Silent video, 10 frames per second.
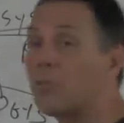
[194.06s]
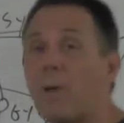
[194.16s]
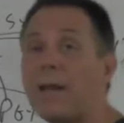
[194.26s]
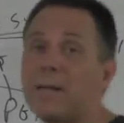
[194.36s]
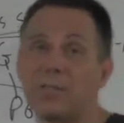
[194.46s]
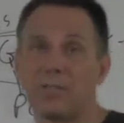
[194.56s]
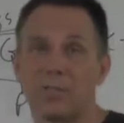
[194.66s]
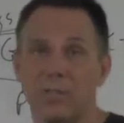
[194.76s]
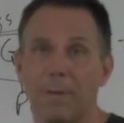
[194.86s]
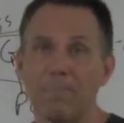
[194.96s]
rating
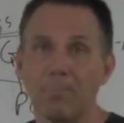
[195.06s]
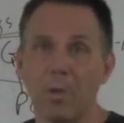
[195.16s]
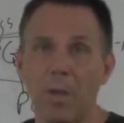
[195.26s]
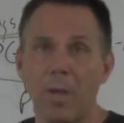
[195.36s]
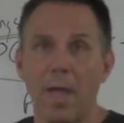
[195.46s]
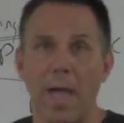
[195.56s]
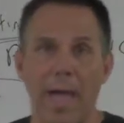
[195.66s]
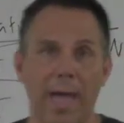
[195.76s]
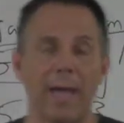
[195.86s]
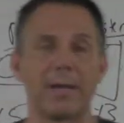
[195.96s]
system,
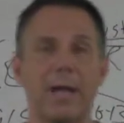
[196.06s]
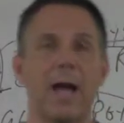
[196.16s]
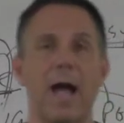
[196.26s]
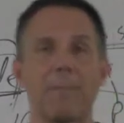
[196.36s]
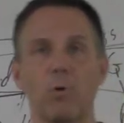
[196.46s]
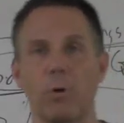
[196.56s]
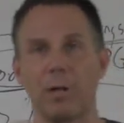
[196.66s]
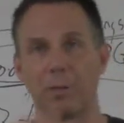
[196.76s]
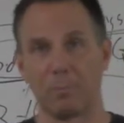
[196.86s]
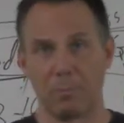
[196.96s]
and I'm going
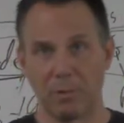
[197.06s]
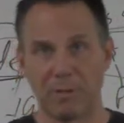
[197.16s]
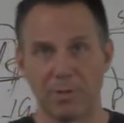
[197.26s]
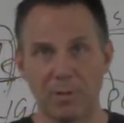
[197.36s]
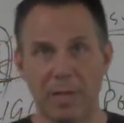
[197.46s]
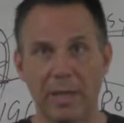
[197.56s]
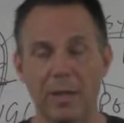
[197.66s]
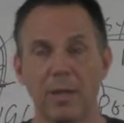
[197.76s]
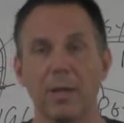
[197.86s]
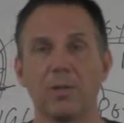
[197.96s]
to give a
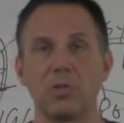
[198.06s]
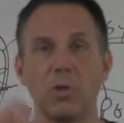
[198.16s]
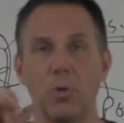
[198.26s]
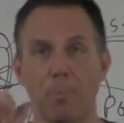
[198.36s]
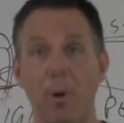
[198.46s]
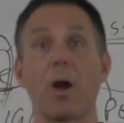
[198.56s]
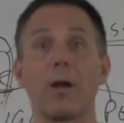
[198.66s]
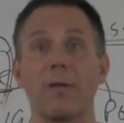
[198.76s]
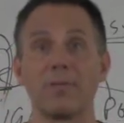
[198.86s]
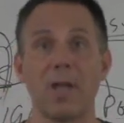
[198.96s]
link to a part
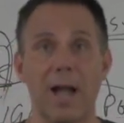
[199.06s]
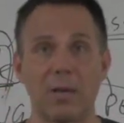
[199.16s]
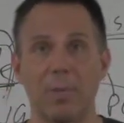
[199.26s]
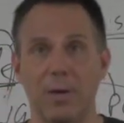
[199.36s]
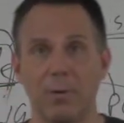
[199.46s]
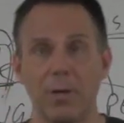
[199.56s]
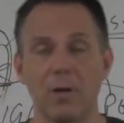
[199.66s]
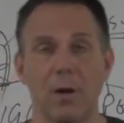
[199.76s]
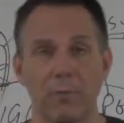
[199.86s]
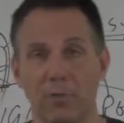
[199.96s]
of a documentary
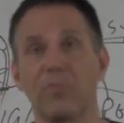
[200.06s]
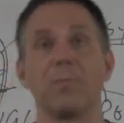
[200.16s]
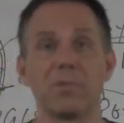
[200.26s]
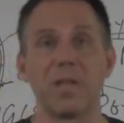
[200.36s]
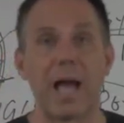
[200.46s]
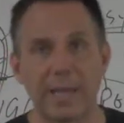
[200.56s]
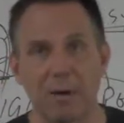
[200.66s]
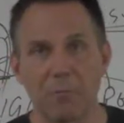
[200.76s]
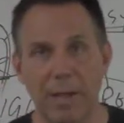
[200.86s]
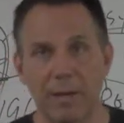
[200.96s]
called This Film Is Not
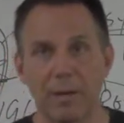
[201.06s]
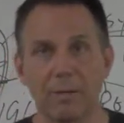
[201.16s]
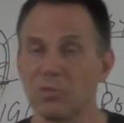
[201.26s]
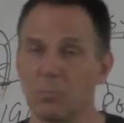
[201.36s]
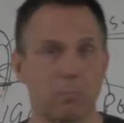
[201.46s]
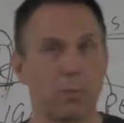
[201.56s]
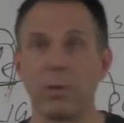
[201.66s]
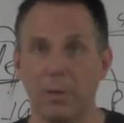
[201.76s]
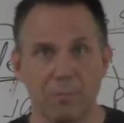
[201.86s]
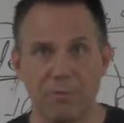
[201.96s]
Yet Rated. It's a
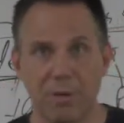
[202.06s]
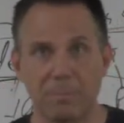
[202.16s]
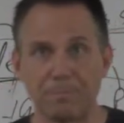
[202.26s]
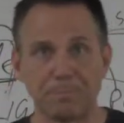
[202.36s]
brilliant film,